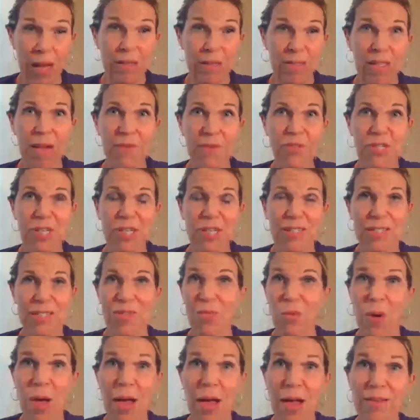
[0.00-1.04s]
soft gels
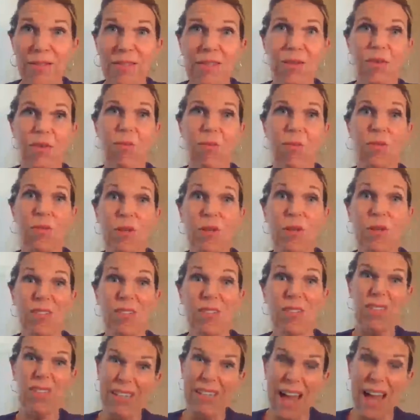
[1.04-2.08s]
as well, so you can
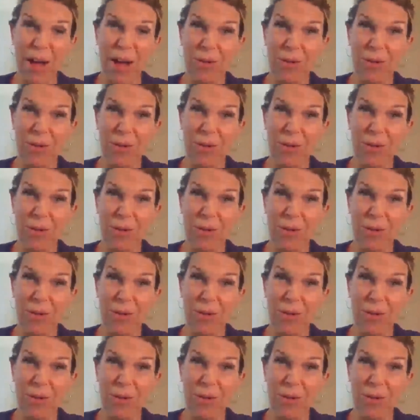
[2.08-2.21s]
do the